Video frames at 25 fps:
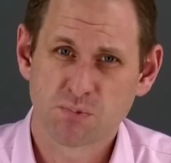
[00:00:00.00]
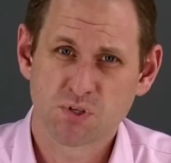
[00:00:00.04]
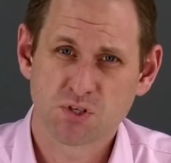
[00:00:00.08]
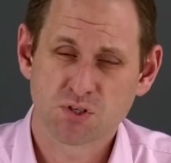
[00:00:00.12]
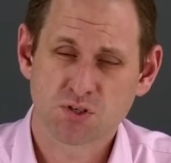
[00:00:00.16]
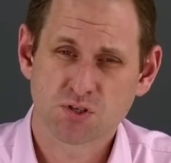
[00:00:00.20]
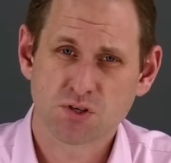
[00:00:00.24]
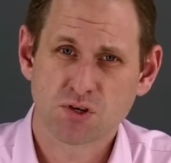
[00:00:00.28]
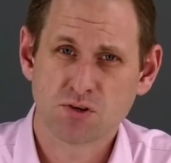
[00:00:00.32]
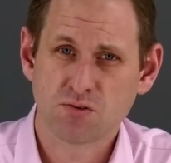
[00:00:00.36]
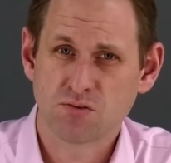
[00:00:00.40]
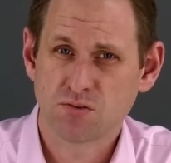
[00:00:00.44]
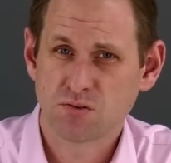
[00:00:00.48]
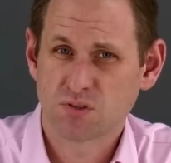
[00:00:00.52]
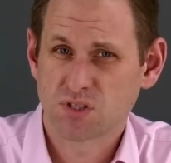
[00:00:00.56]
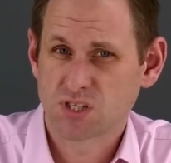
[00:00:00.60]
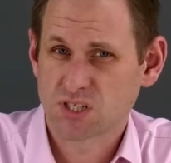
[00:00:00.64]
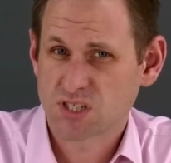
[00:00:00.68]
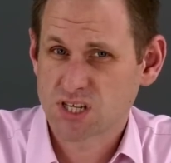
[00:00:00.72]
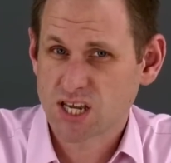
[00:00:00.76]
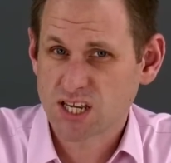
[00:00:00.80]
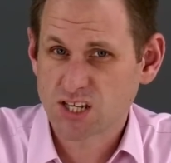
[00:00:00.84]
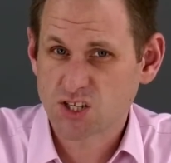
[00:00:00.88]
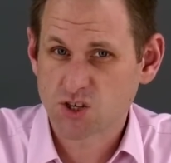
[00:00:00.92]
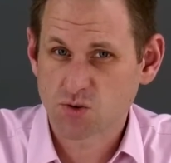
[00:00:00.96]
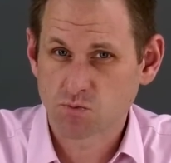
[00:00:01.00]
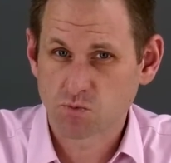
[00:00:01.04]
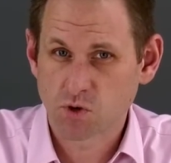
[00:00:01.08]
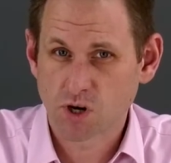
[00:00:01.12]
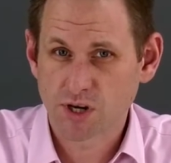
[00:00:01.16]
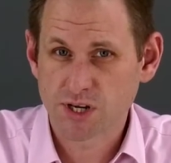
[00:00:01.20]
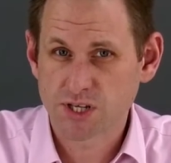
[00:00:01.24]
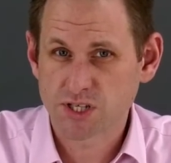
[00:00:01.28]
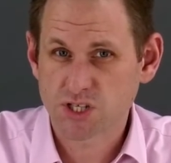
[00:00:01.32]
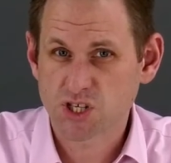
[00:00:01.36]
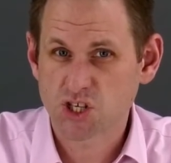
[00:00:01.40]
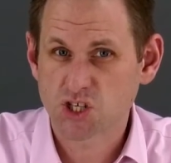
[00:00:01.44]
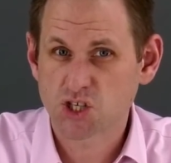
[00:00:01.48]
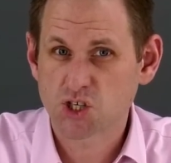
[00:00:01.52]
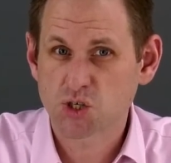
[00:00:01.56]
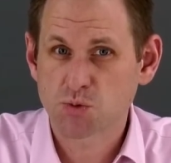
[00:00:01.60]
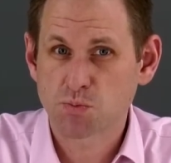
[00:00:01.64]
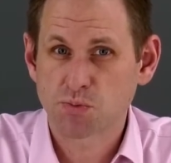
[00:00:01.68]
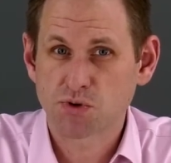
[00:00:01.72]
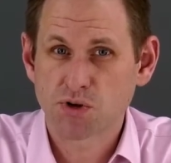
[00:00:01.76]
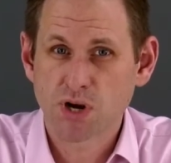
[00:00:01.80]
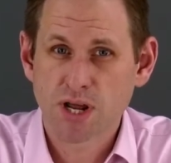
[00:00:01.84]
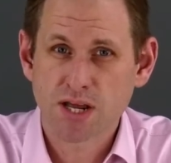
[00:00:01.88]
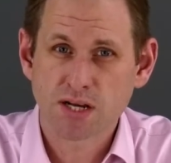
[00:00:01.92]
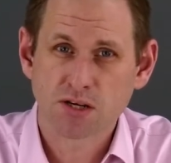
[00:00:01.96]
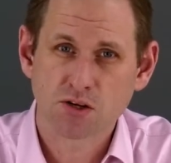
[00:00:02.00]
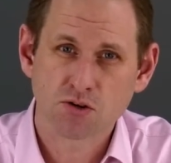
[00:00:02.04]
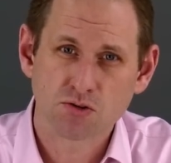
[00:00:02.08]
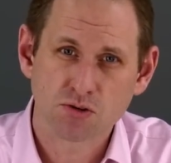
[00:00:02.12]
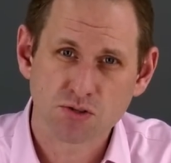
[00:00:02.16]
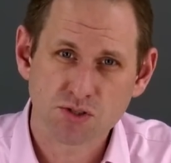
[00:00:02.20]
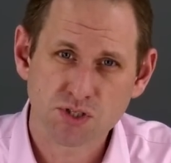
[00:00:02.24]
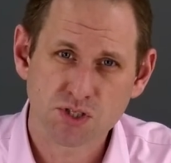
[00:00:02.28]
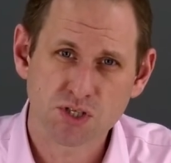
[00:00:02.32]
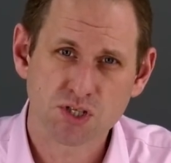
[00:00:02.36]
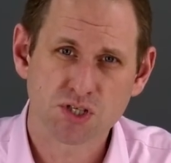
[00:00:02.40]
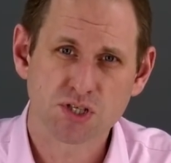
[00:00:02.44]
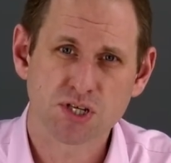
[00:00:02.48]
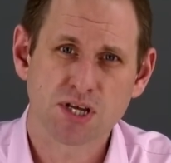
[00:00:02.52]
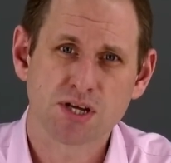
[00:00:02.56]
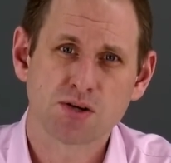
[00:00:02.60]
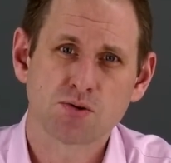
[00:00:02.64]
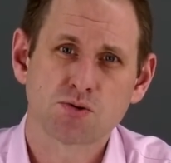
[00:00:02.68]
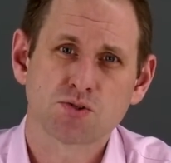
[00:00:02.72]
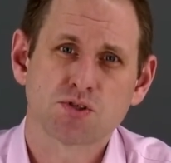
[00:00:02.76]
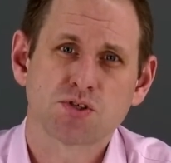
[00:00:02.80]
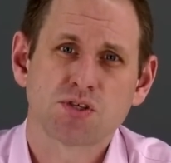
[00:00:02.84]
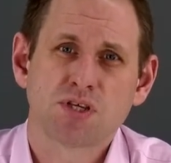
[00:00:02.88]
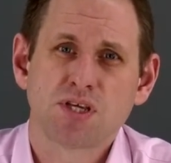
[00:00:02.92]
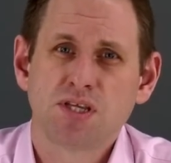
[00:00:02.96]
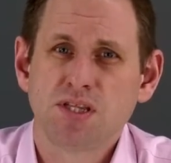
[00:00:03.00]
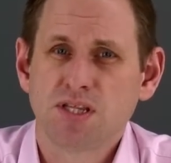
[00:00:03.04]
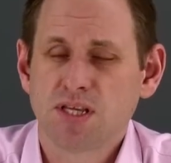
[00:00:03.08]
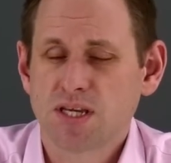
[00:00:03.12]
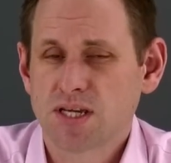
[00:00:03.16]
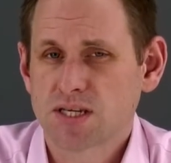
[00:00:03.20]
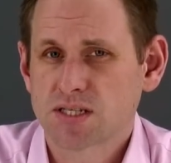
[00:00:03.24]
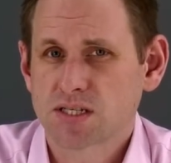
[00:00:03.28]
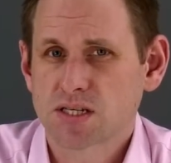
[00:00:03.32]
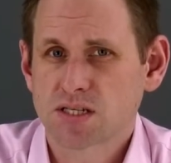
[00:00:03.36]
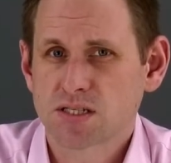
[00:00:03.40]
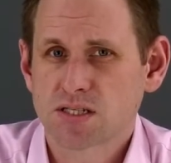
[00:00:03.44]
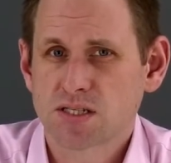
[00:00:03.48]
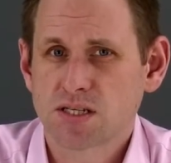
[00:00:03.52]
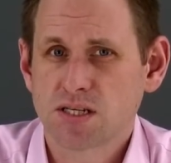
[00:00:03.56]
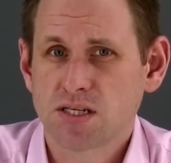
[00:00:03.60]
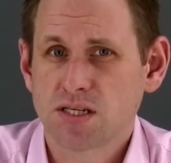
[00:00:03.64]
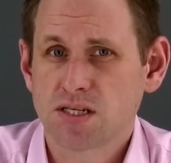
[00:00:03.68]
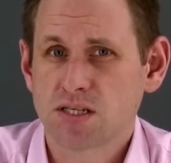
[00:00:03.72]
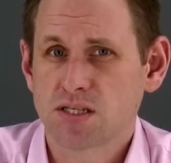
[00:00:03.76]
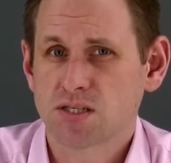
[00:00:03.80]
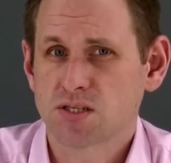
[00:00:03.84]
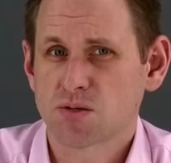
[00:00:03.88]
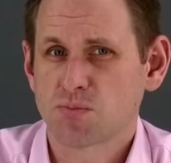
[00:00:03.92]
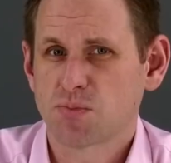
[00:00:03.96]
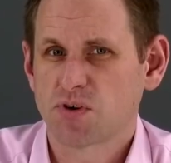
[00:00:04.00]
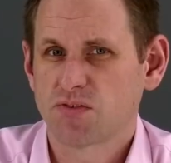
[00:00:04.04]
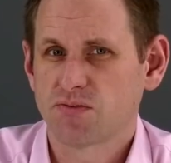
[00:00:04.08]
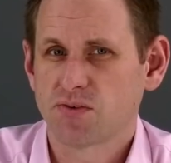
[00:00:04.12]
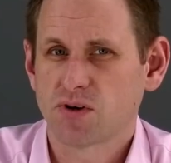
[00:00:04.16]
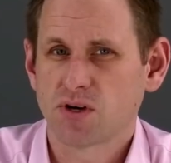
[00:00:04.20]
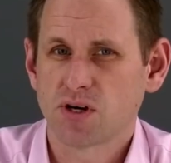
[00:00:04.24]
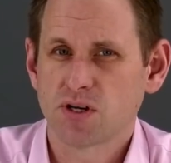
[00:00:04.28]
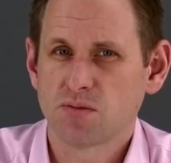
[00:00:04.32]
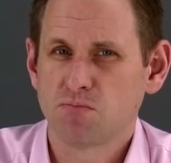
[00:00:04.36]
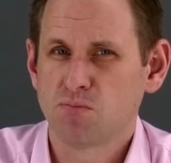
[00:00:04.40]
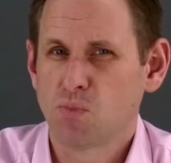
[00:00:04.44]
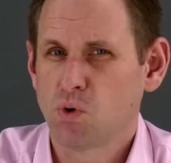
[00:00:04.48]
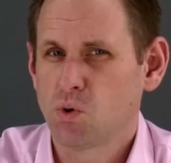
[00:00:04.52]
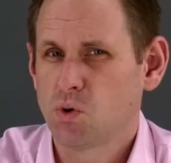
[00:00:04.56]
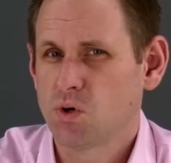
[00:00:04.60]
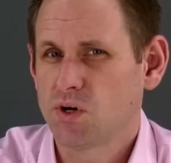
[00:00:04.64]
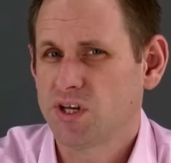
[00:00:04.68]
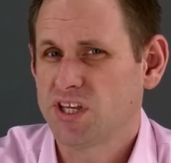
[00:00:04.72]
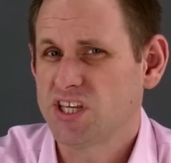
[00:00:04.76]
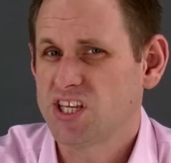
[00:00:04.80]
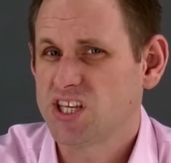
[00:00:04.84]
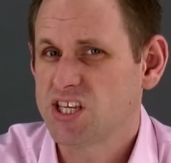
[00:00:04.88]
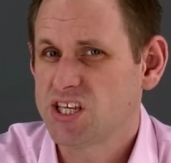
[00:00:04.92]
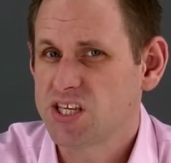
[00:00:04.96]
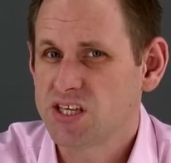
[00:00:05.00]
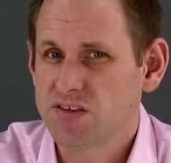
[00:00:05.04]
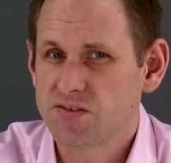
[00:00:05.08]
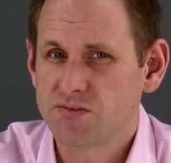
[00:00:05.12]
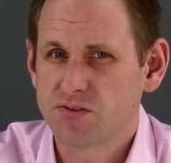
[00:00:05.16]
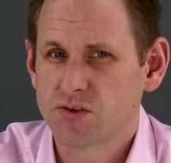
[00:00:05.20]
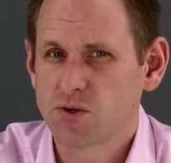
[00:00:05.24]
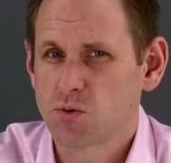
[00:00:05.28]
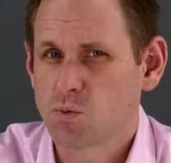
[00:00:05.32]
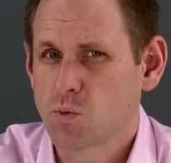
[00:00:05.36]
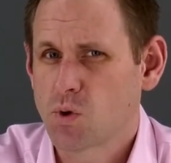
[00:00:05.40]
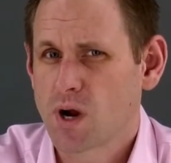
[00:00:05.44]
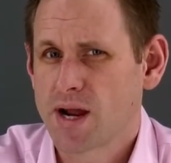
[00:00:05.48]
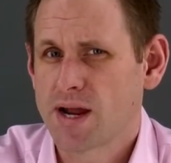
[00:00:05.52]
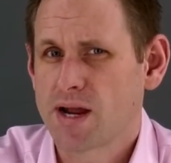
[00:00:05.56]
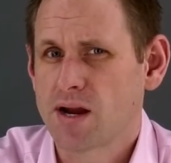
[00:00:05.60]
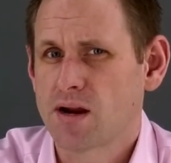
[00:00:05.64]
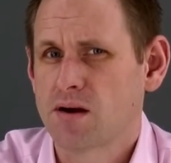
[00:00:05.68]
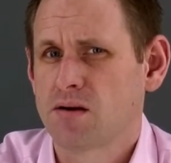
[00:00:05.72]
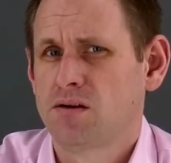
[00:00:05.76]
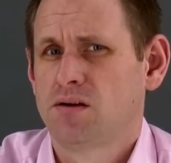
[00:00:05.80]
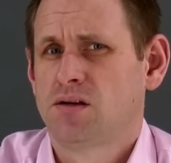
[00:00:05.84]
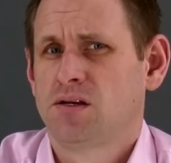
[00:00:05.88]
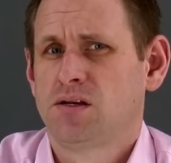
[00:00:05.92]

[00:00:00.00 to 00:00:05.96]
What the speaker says: So the data writes are spread across the cells in the SSD to provide more even wear.